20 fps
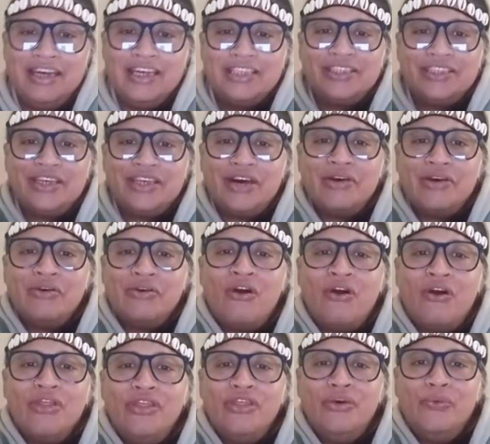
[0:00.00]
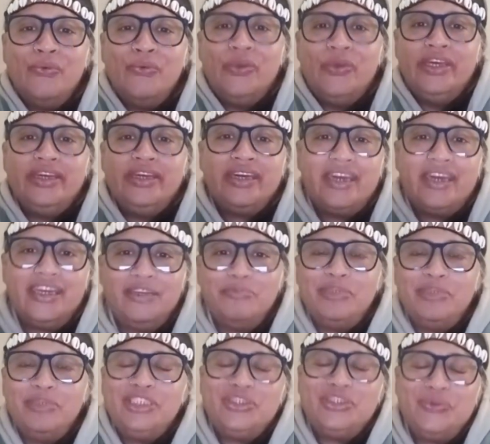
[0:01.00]
So on the weekend
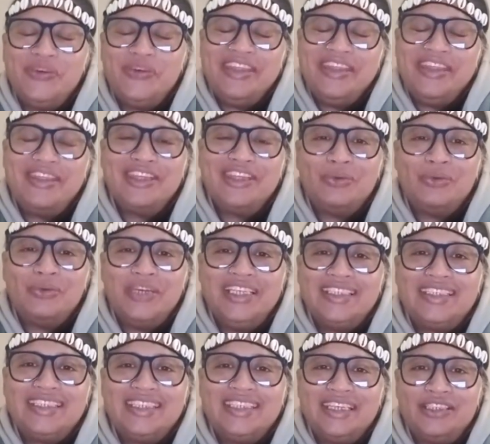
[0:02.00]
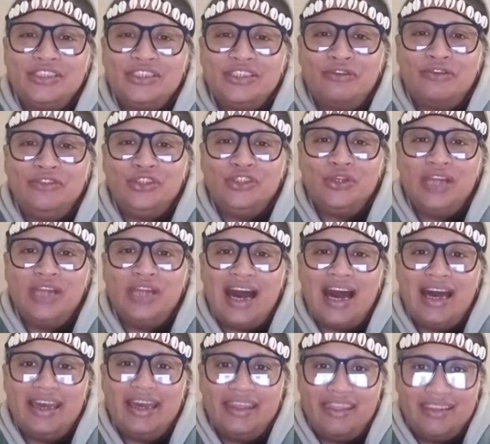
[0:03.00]
between the 26th of
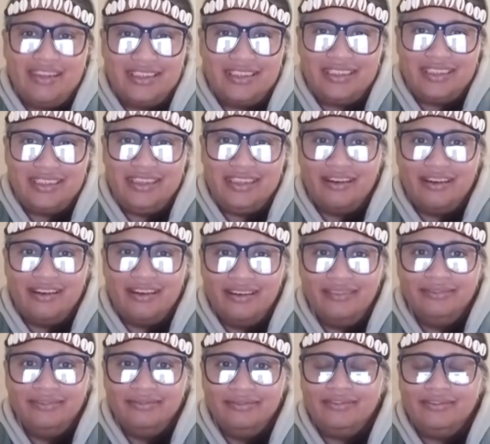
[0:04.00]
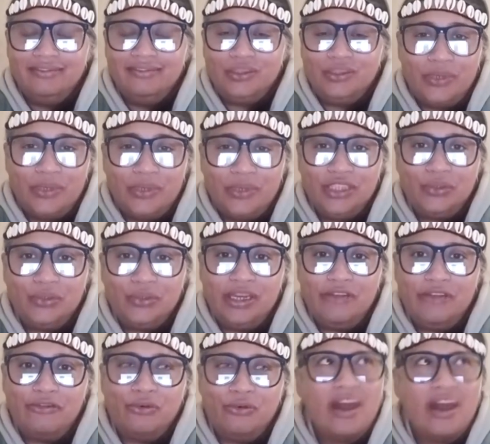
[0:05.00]
July this year,
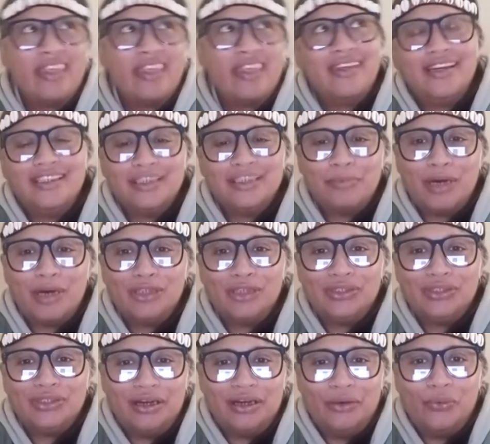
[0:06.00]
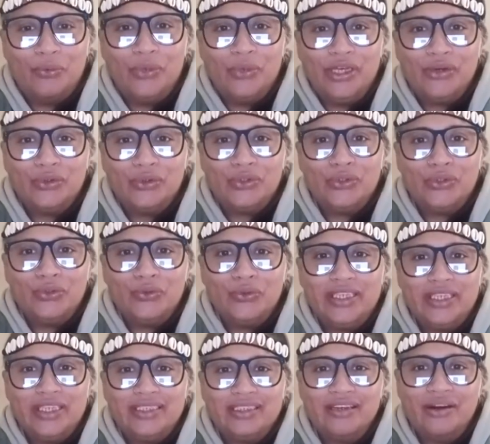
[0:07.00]
2024, I think it's about a week or 2
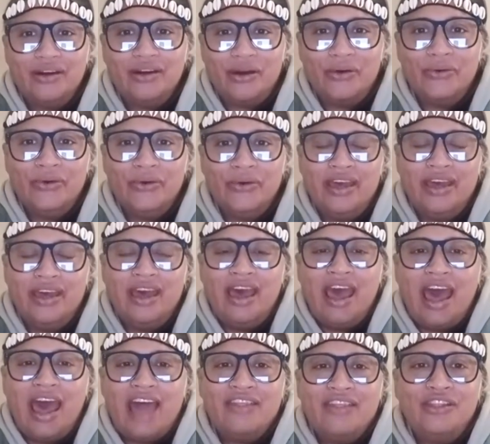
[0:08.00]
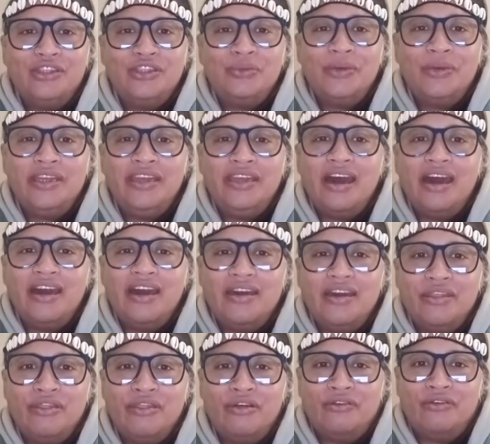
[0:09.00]
weeks ago, and the
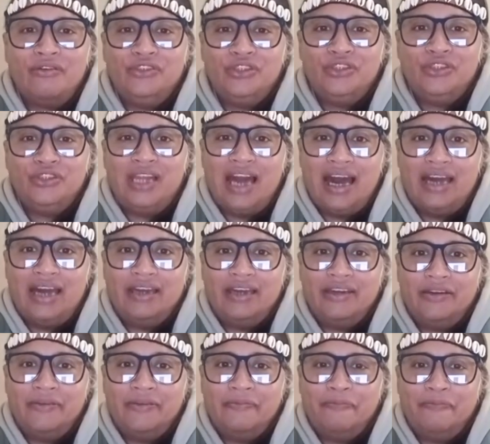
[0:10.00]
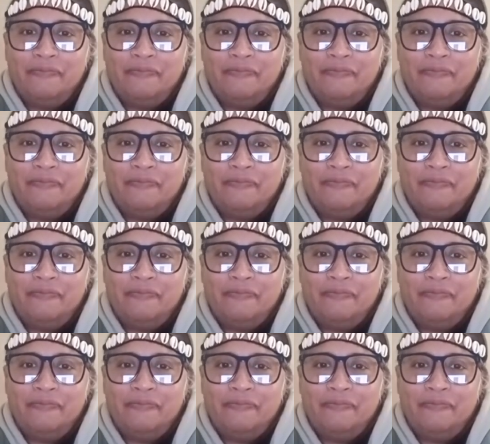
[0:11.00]
28th of July,